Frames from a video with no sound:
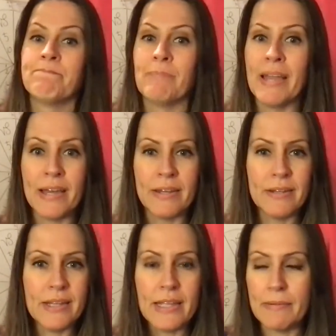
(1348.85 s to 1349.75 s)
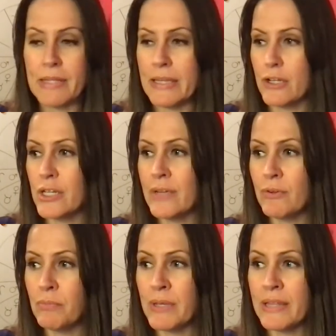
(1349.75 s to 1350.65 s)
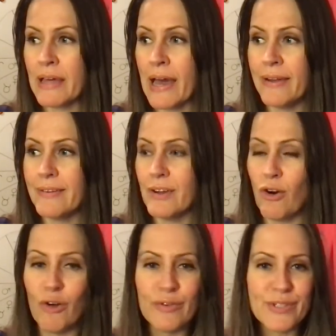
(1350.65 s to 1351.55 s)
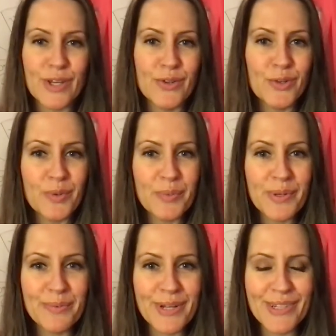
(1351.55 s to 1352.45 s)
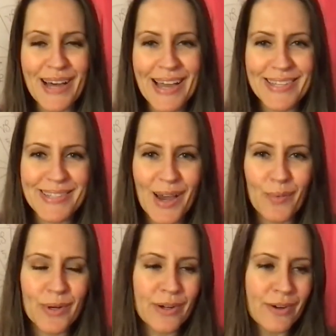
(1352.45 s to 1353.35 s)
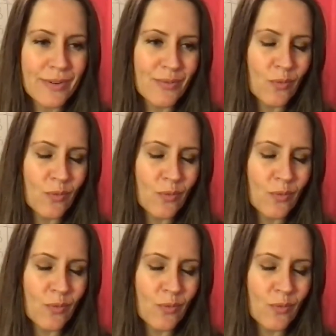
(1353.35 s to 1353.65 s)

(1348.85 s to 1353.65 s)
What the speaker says: man, it could even be that, all of a sudden we realize that we're